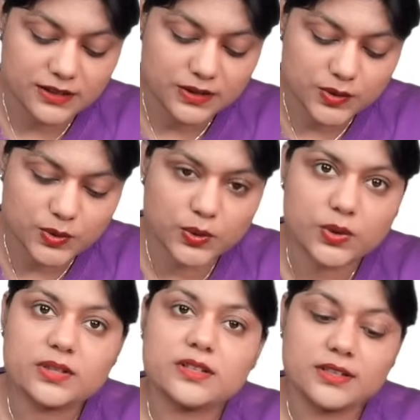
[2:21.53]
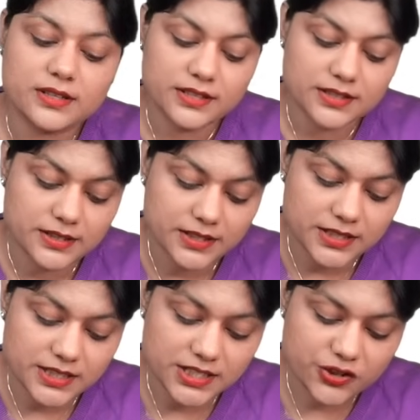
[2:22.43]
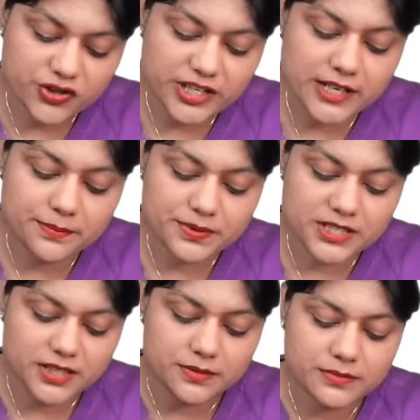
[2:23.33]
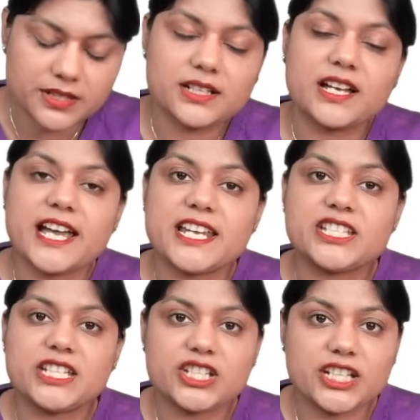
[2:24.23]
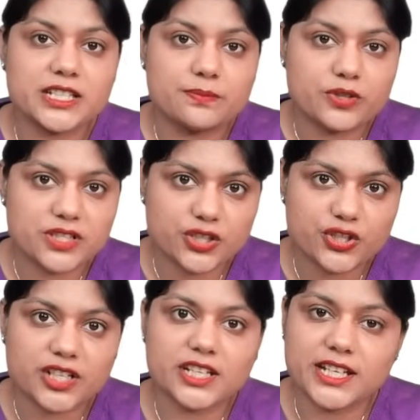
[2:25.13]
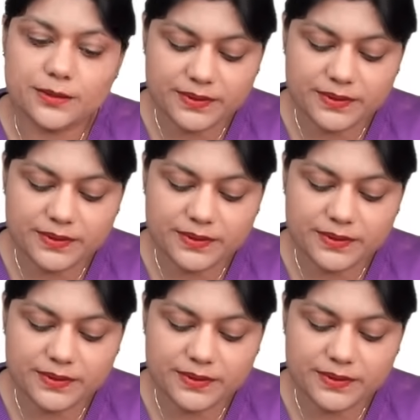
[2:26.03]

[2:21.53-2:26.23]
So intraepidermal IgG deposition in